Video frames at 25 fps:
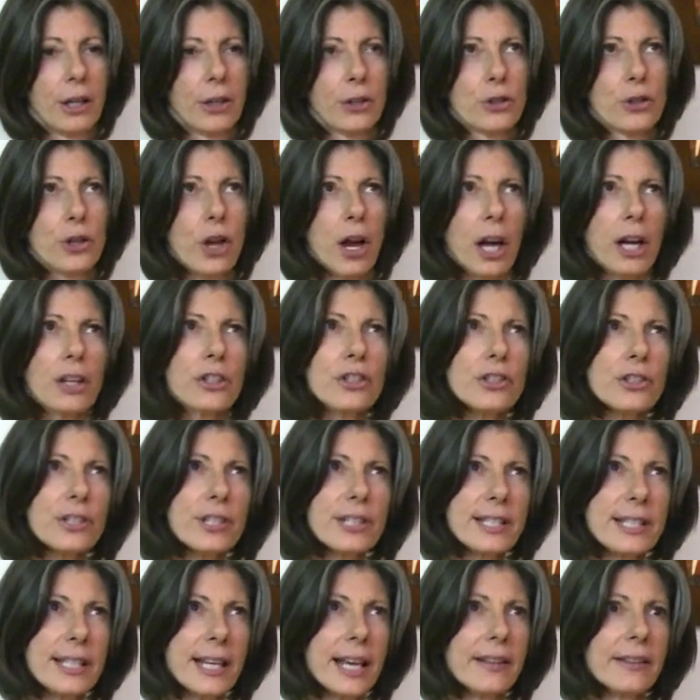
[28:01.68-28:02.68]
to
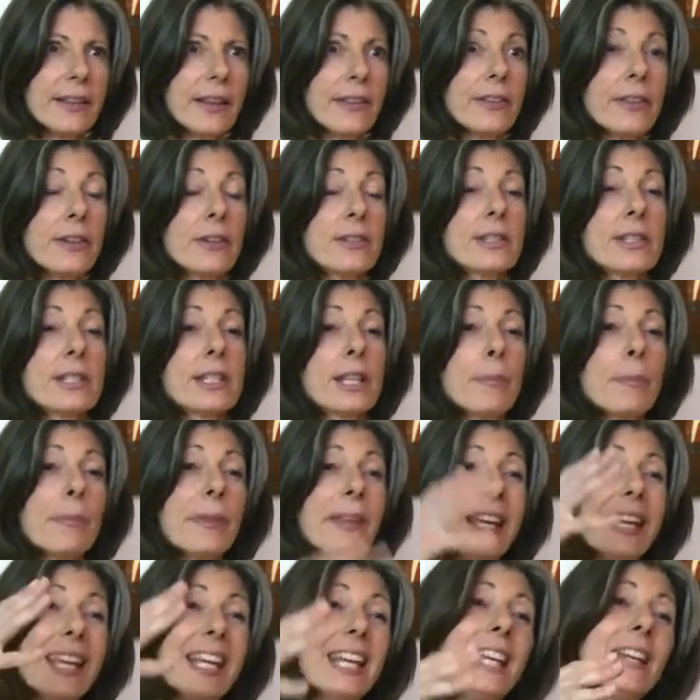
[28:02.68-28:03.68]
understand that there's
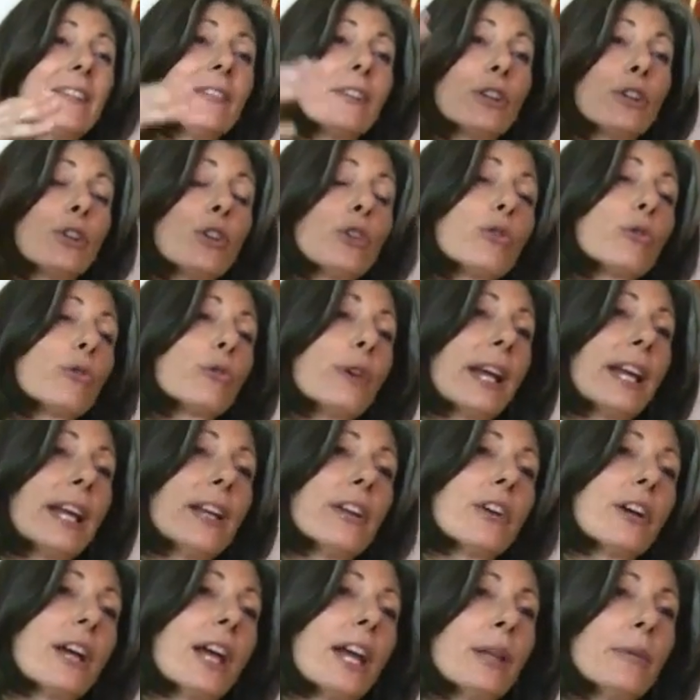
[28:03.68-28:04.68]
something even
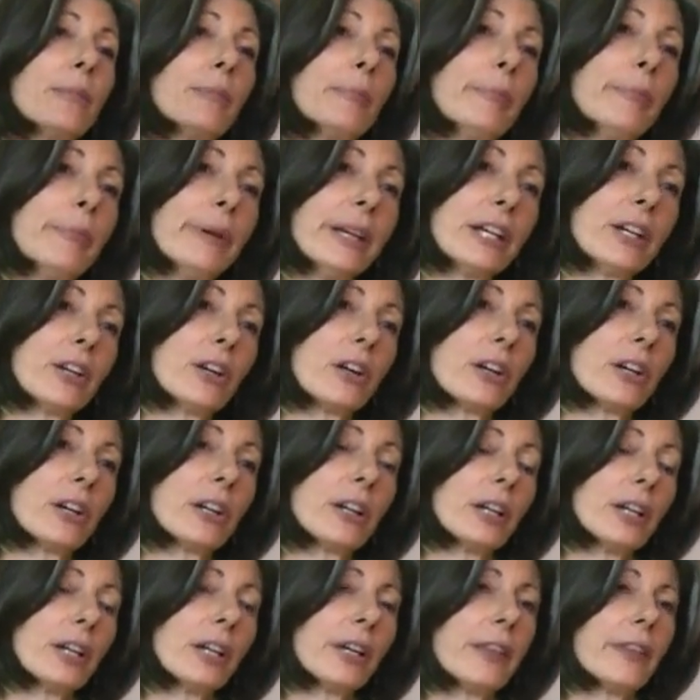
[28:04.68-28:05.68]
greater and bigger
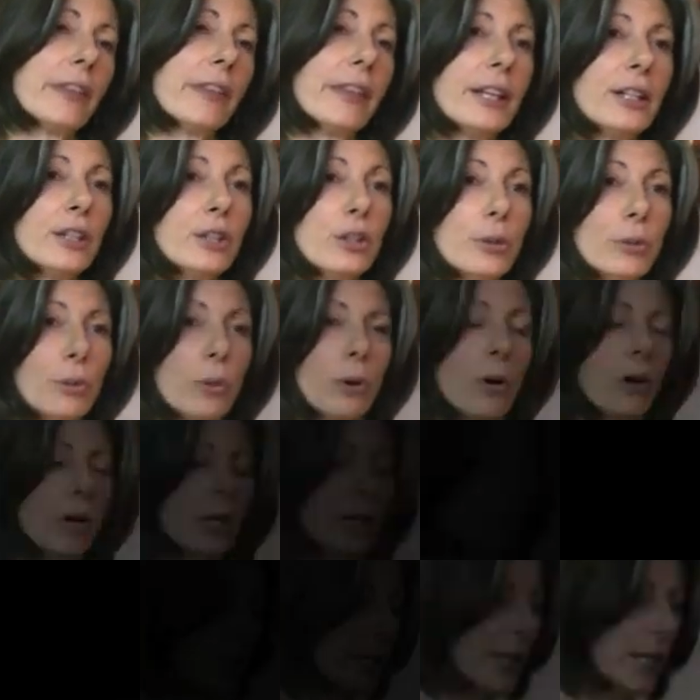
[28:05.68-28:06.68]
than you are.
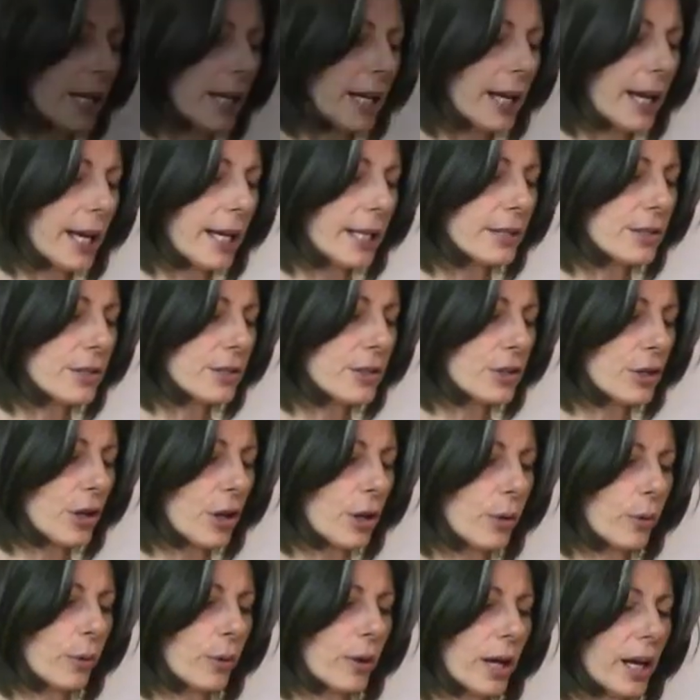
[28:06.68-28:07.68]
And
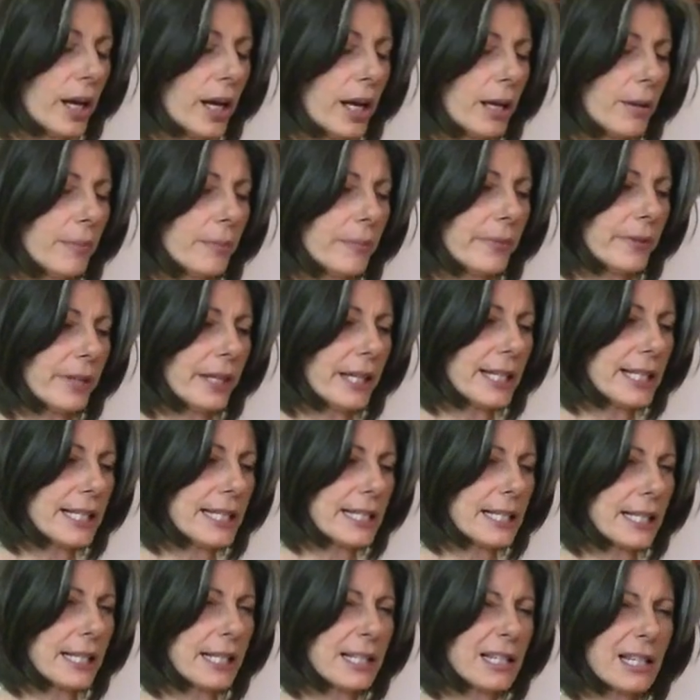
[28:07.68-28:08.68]
so
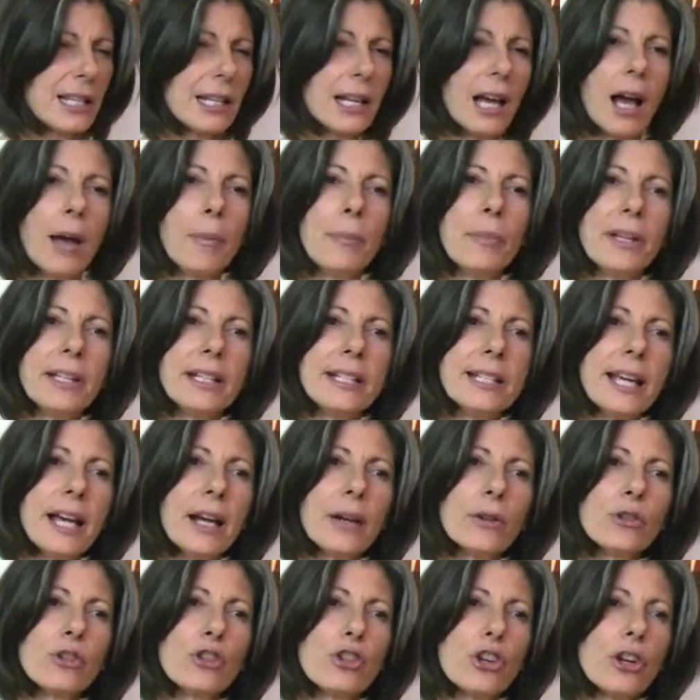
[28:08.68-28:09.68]
it's an up and
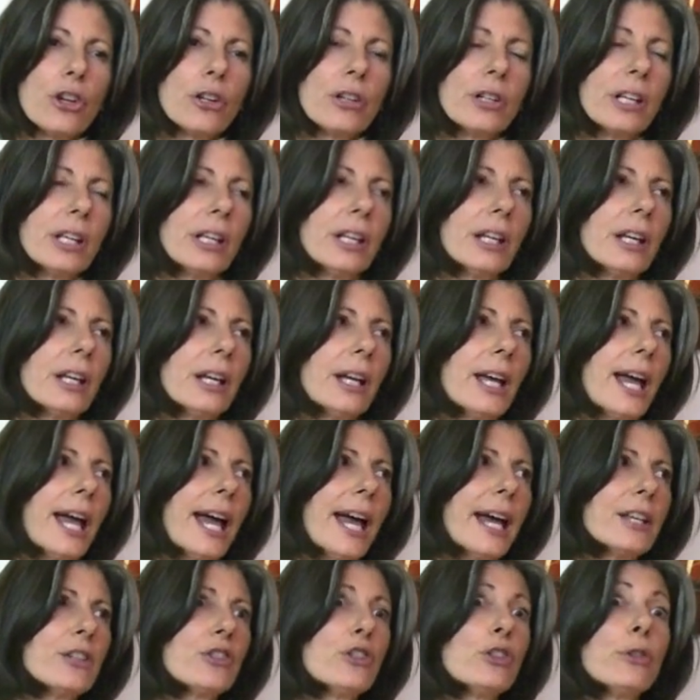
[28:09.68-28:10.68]
down journey.
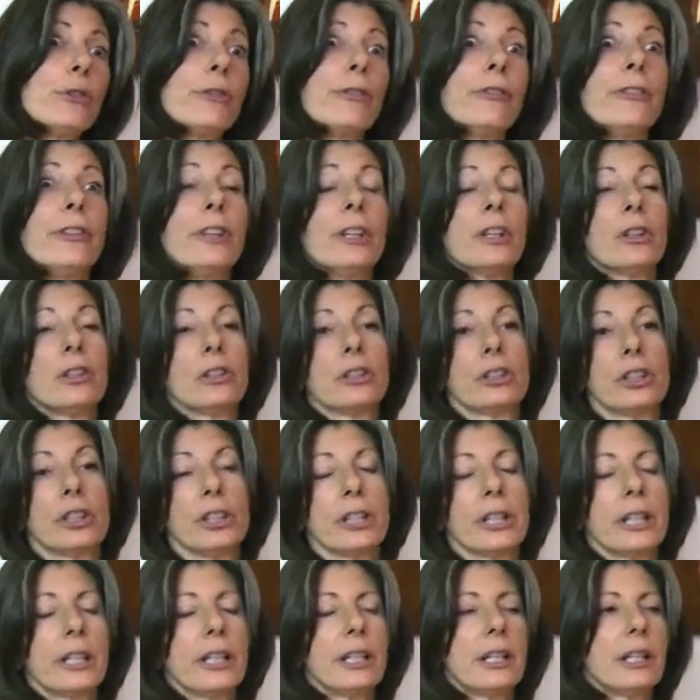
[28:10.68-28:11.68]
As you feel
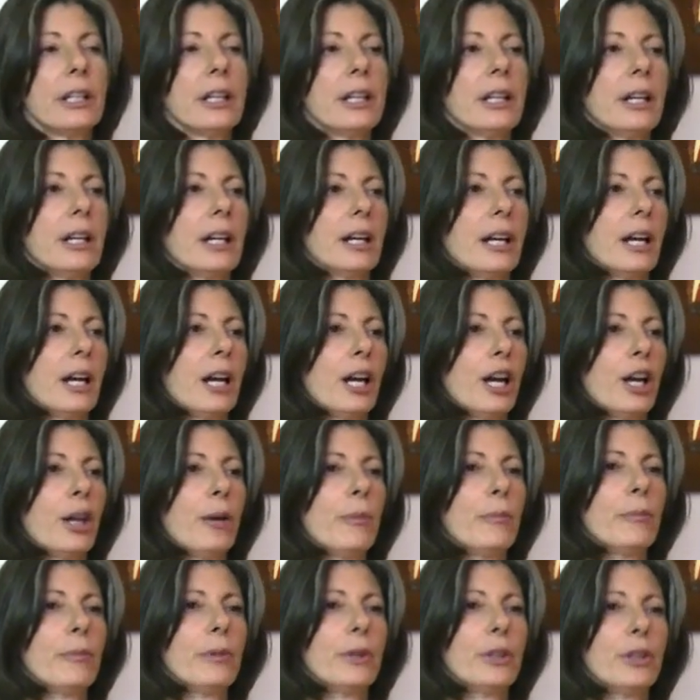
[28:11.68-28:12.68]
good,
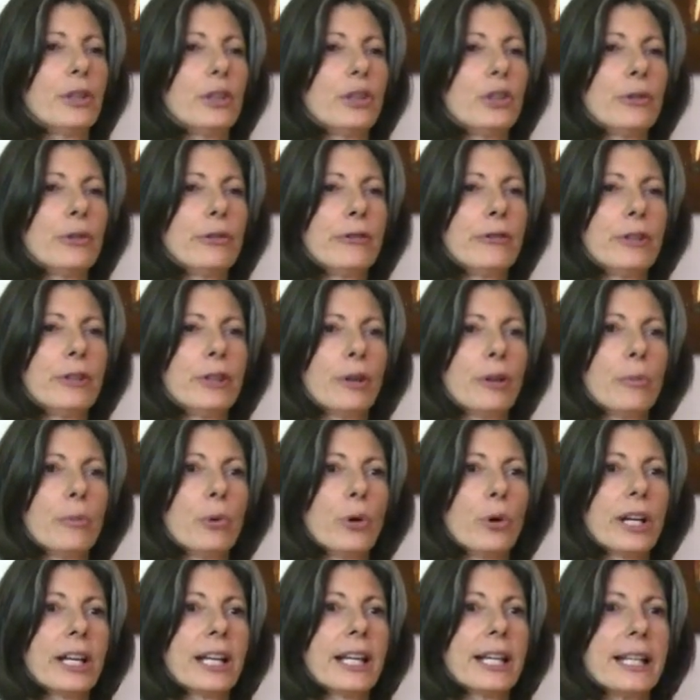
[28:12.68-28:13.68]
you feel
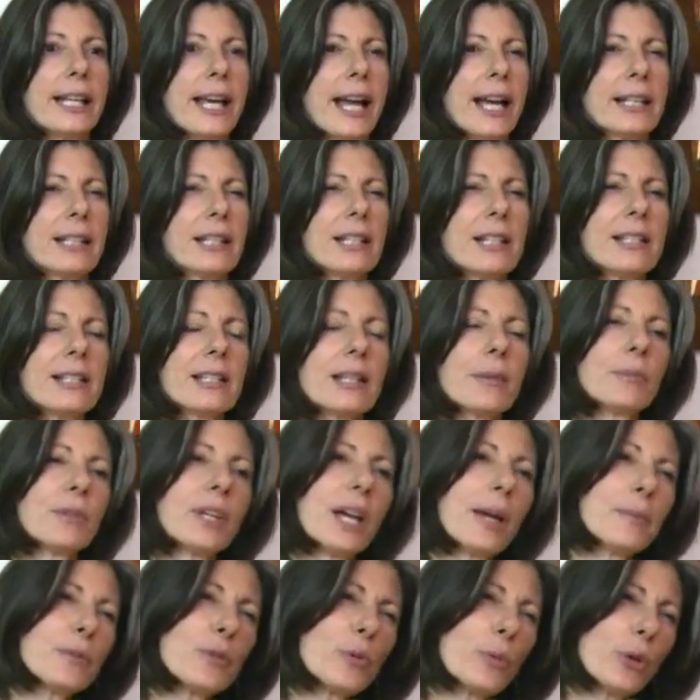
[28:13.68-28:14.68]
more connected.
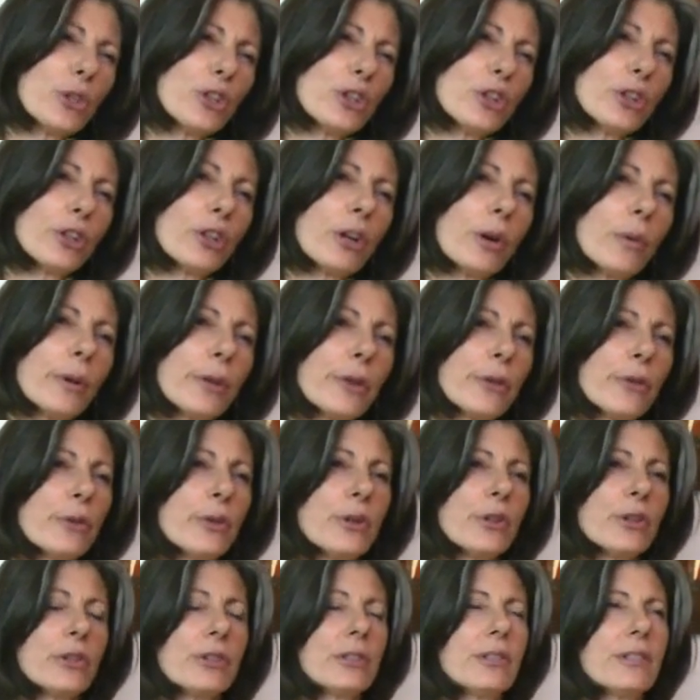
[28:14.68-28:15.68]
Sometimes when you're going
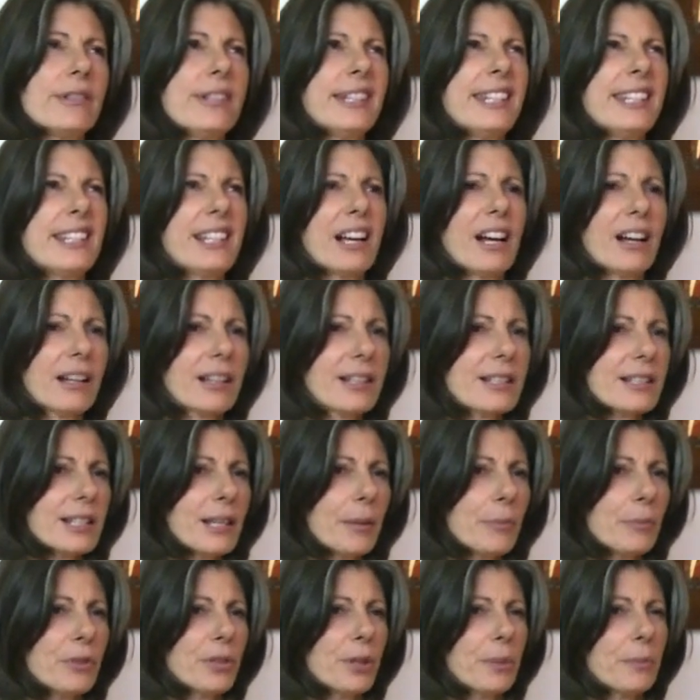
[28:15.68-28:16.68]
through your detox
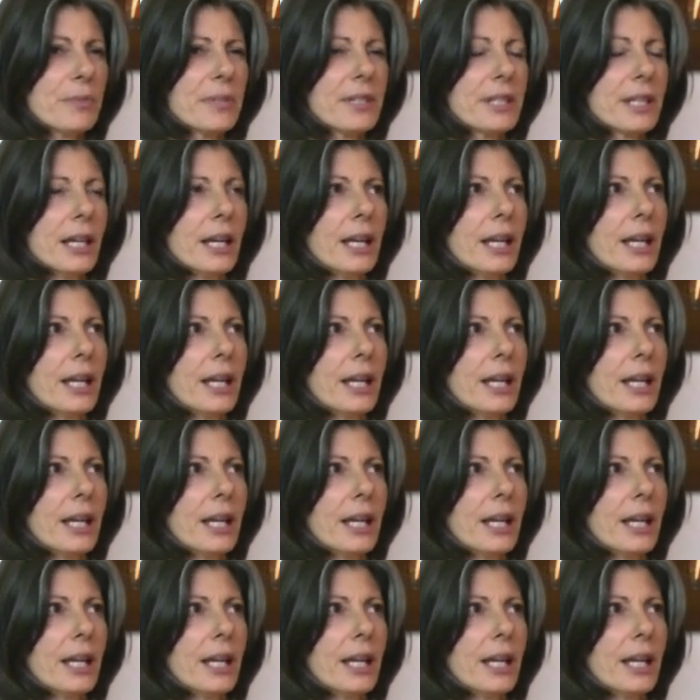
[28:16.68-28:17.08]
symptoms,